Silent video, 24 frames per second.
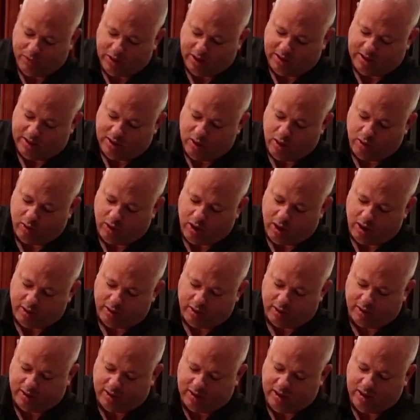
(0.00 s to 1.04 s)
it's no
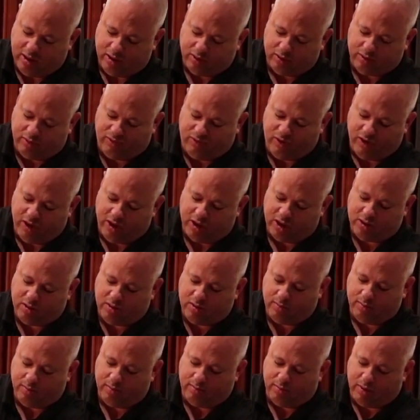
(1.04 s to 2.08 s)
longer a sealed,
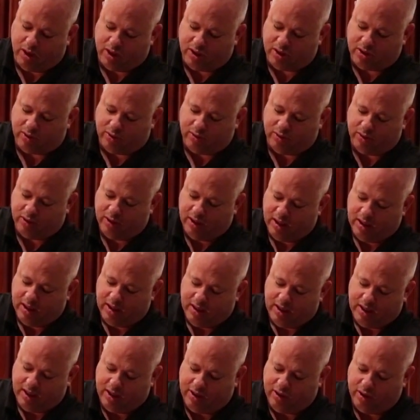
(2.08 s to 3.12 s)
finished muscle,
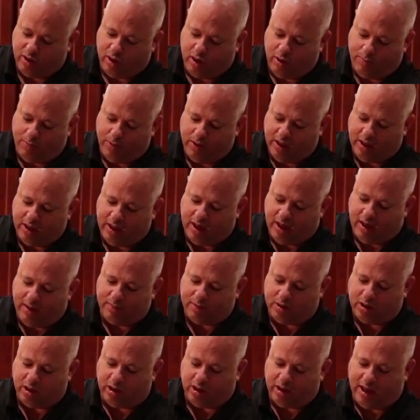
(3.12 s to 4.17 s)
and you're opening it
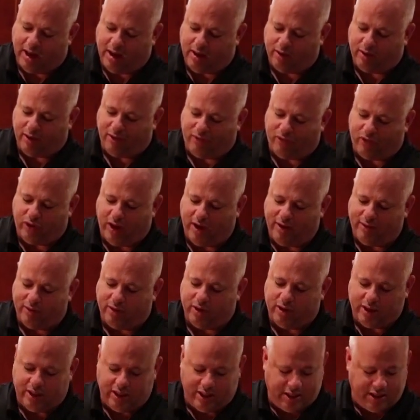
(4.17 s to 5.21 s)
up to allow the
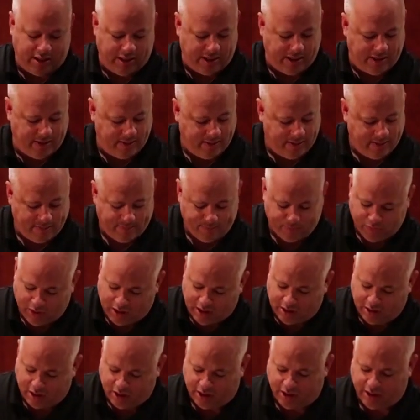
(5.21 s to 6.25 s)
flavor to get in.
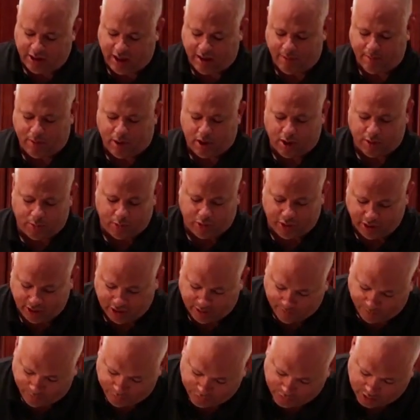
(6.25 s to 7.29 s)
And look at that marbling.
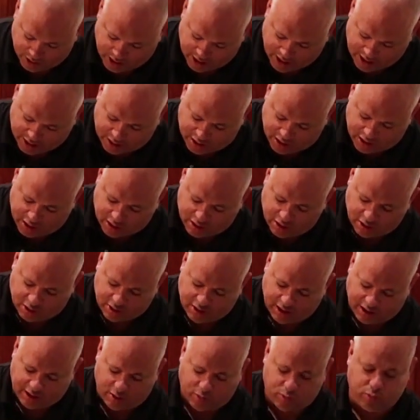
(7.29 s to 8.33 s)
This just
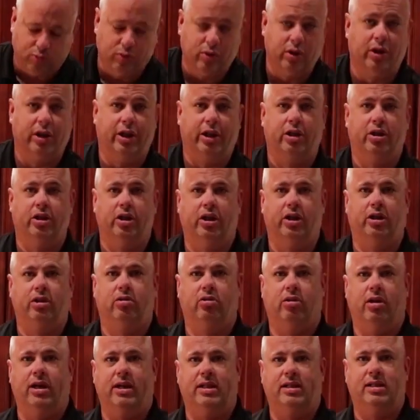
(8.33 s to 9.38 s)
looks like a really good
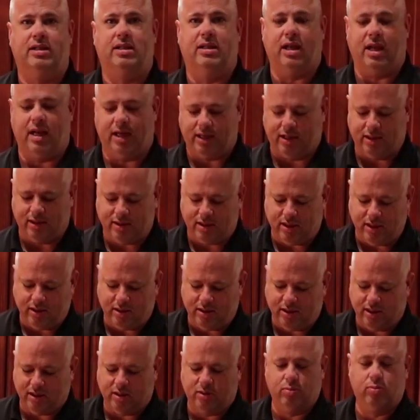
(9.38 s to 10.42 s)
grade steak.
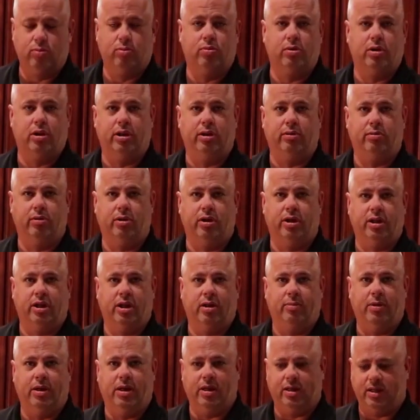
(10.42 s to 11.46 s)
It's really, really
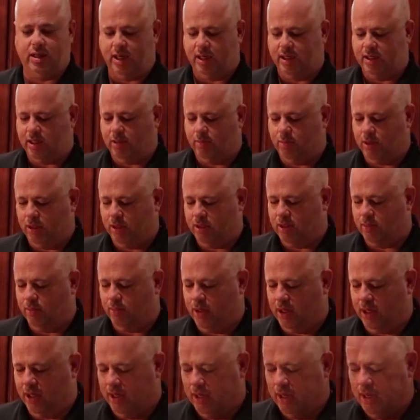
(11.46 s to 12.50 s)
going to be a tasty piece of
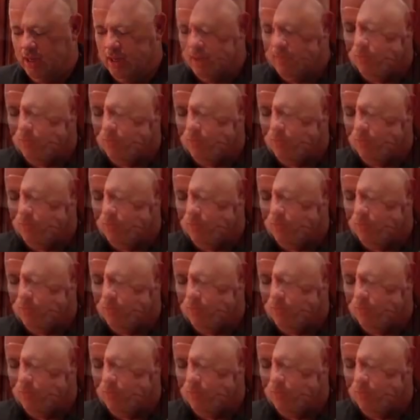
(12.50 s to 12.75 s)
meat.